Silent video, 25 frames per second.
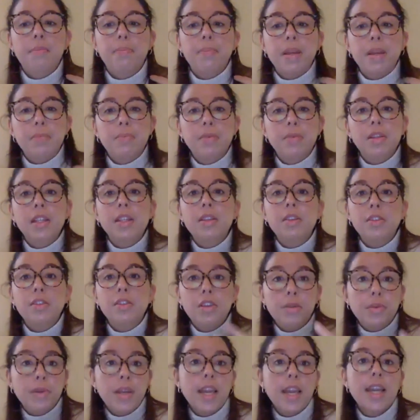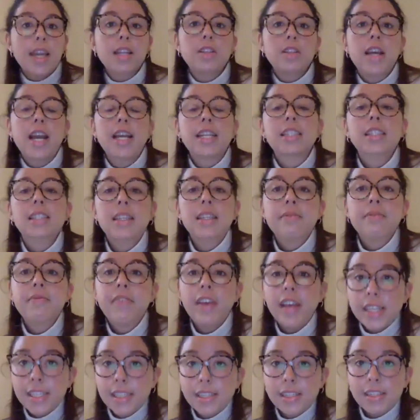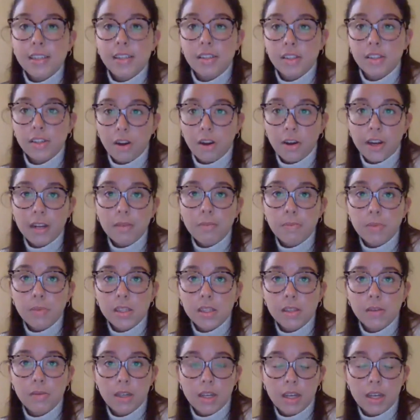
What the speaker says: people in the UK to actually invest in startups.